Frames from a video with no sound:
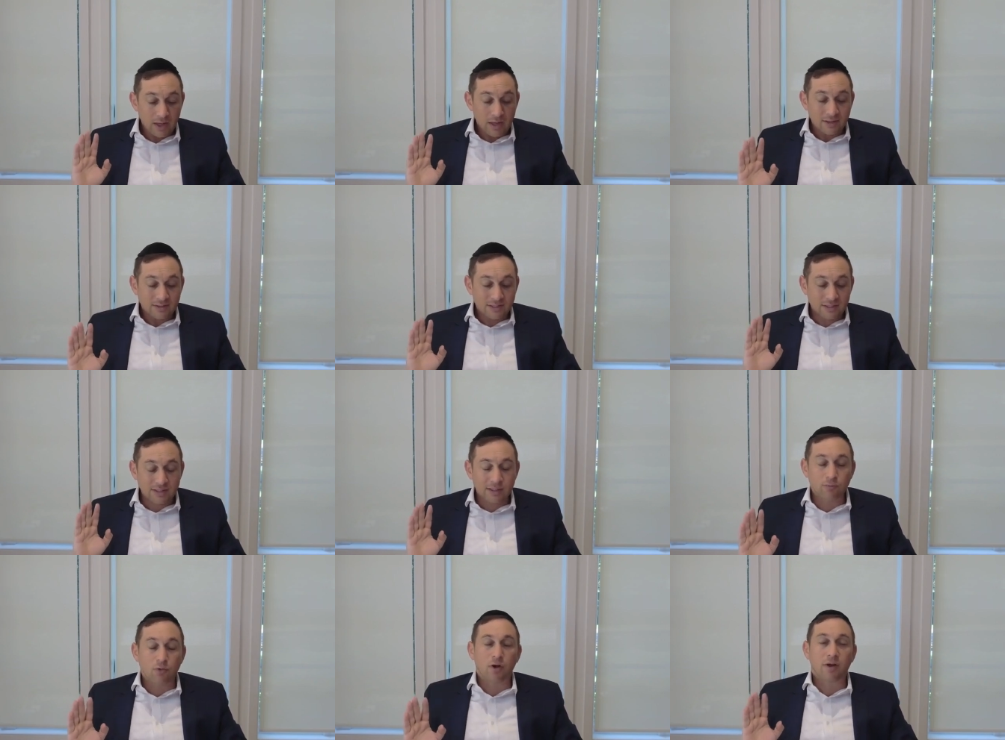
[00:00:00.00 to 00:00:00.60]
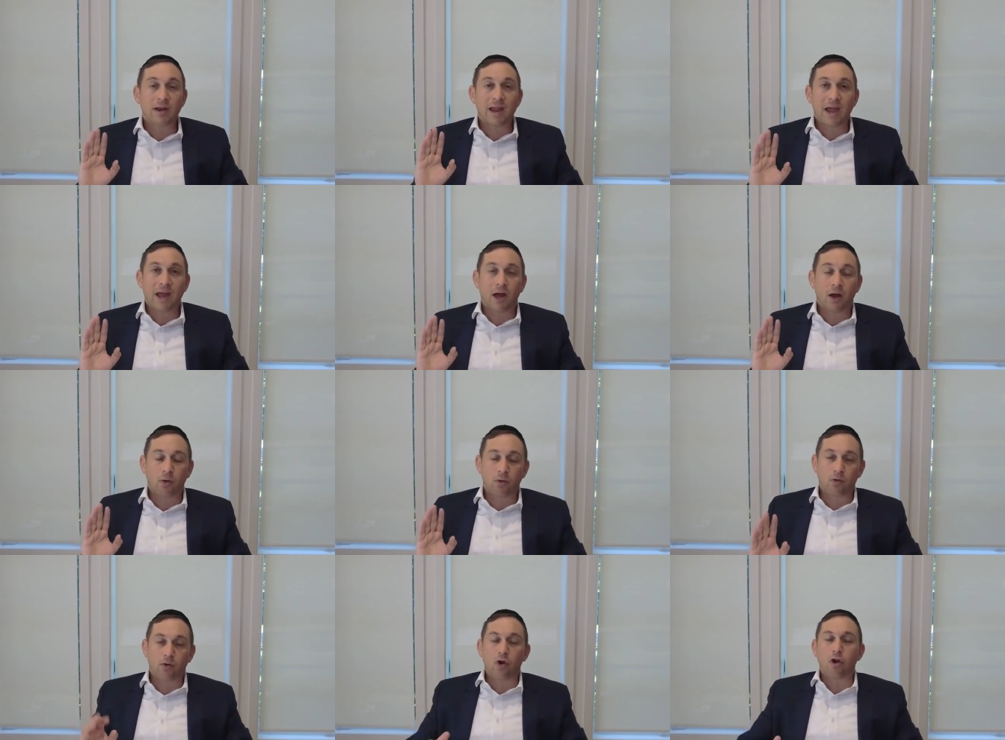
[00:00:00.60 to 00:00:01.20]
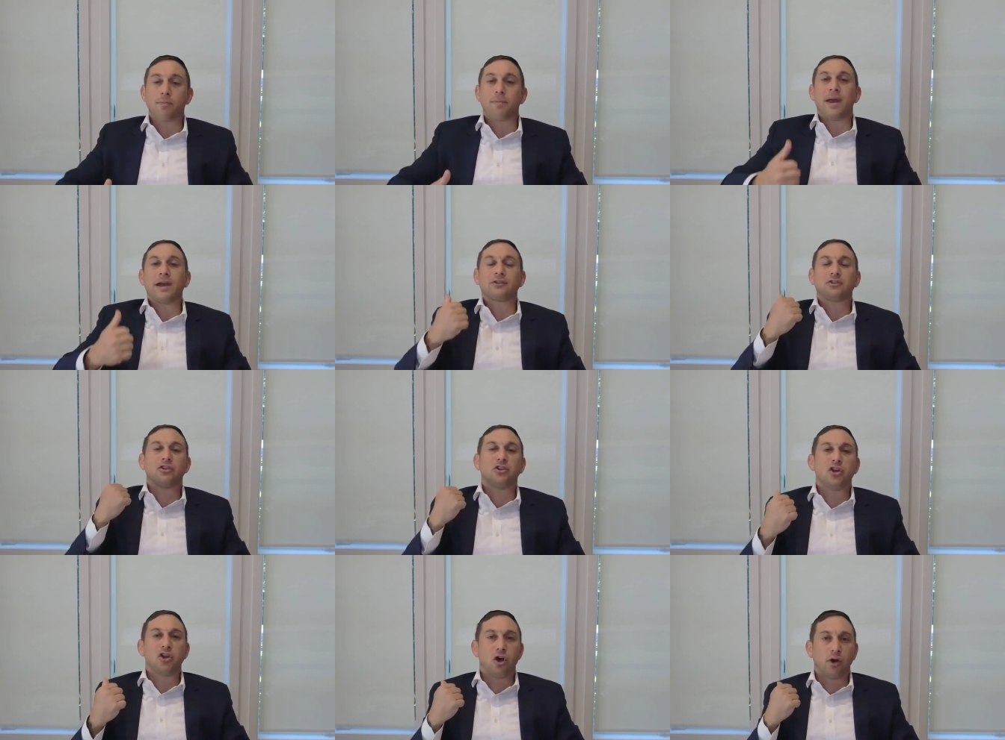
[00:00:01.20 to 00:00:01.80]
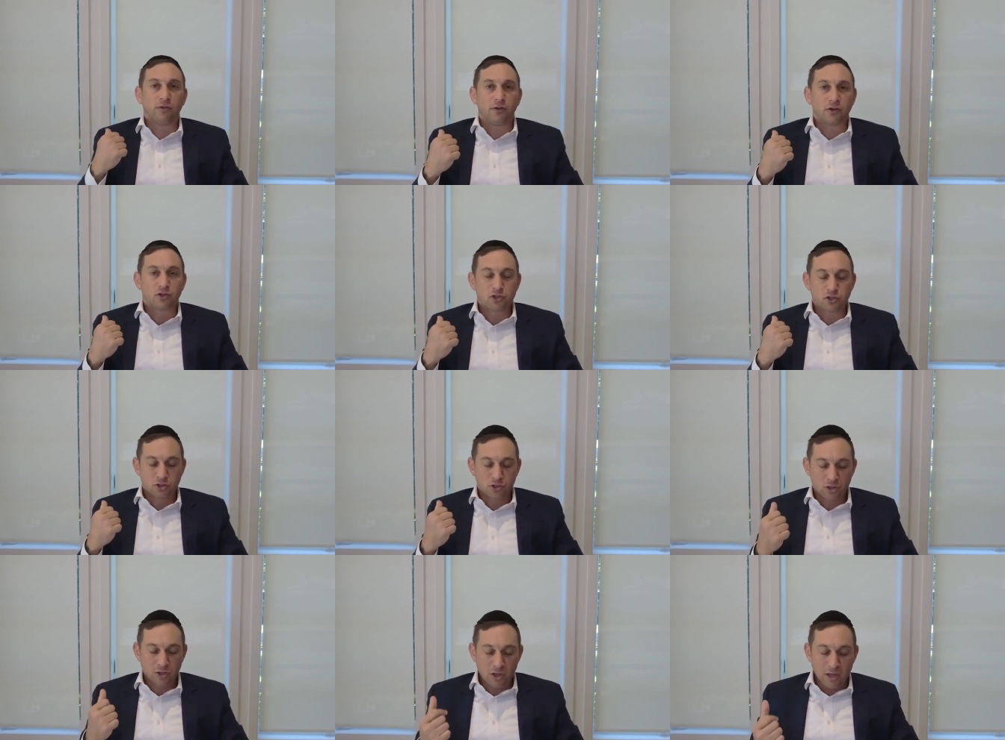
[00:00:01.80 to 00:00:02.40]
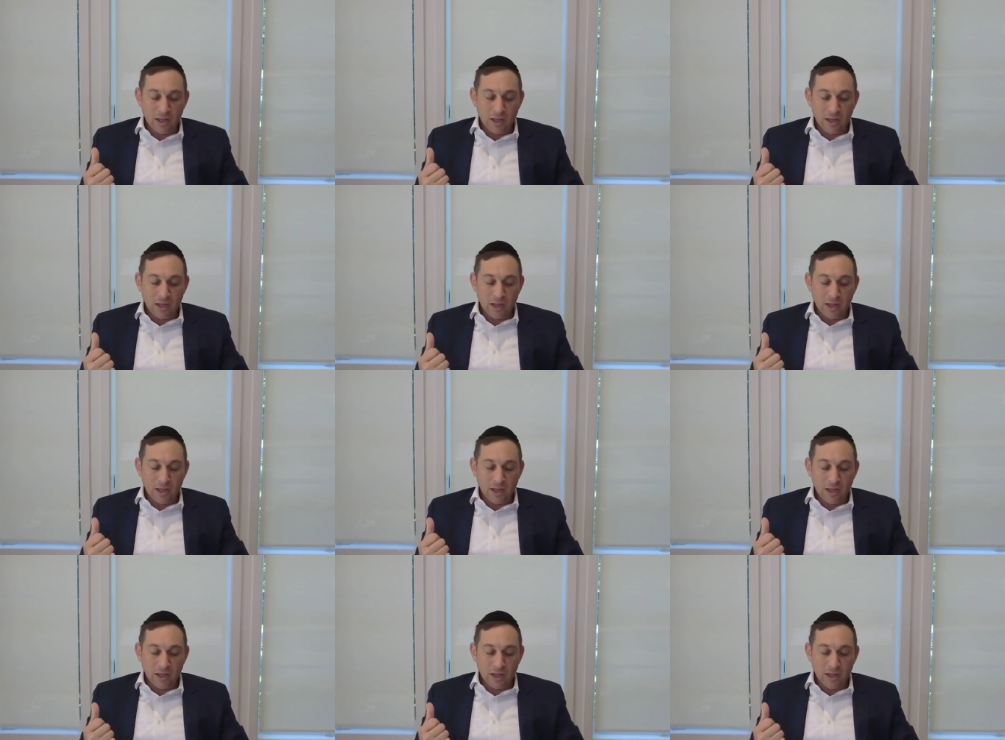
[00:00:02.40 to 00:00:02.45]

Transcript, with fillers: Something more now, going back to the Yovish.